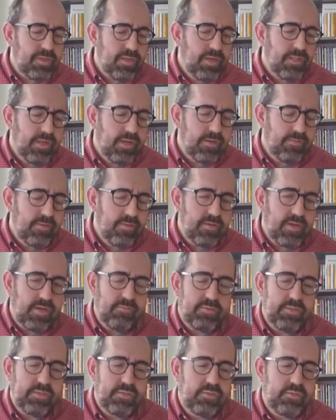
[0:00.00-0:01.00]
a lot of these
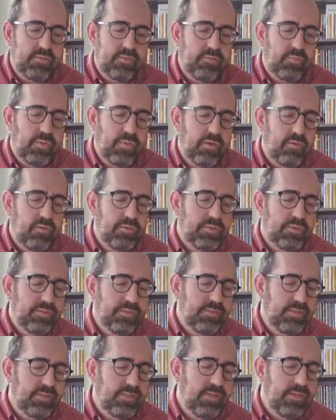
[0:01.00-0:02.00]
conversations as well, which
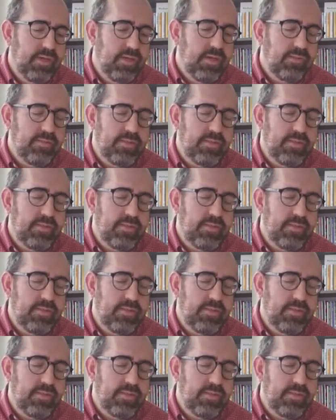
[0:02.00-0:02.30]
is the